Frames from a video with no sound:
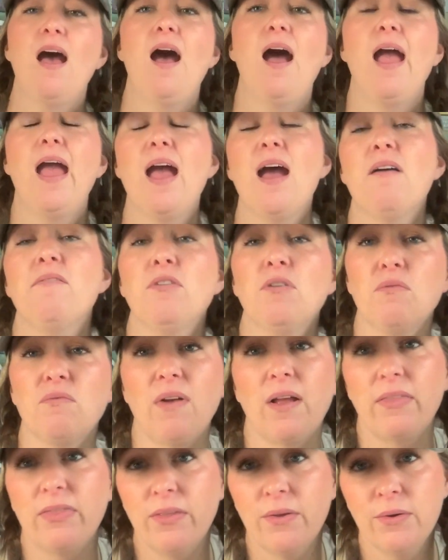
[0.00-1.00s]
I haven't
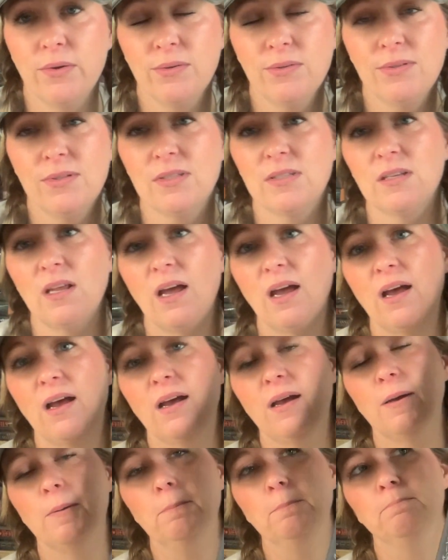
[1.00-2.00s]
read those.
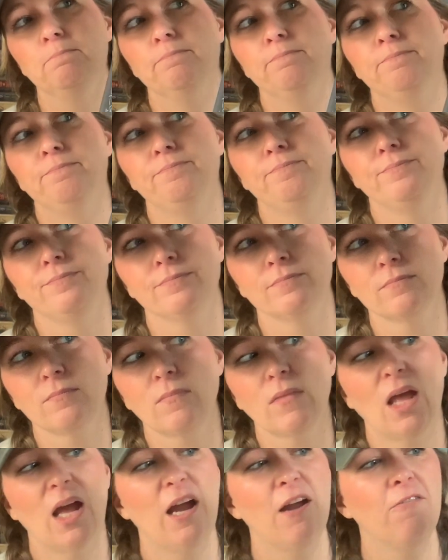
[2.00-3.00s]

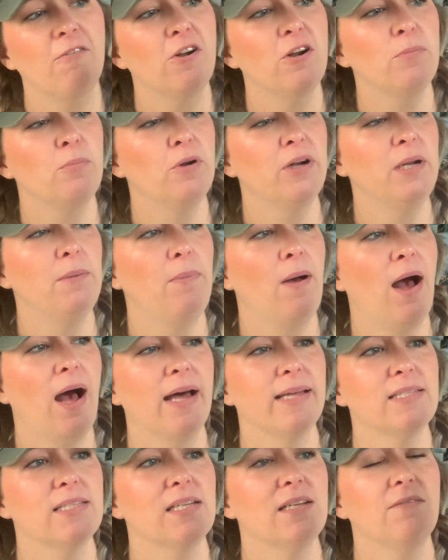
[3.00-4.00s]
I've heard pretty
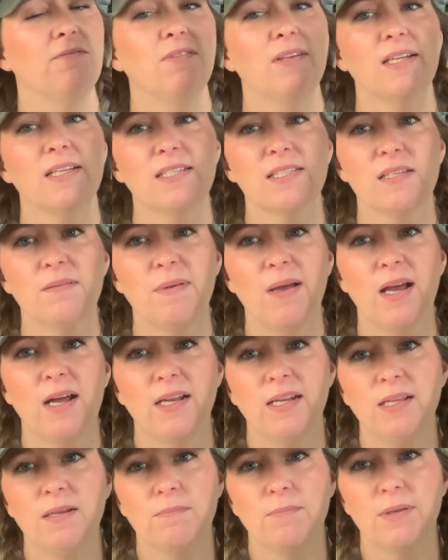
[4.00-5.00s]
positive things about
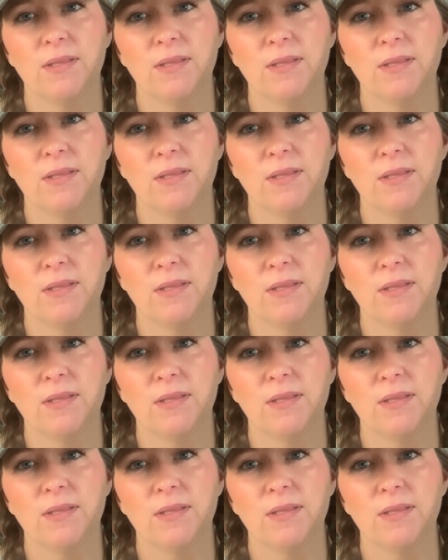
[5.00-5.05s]
it,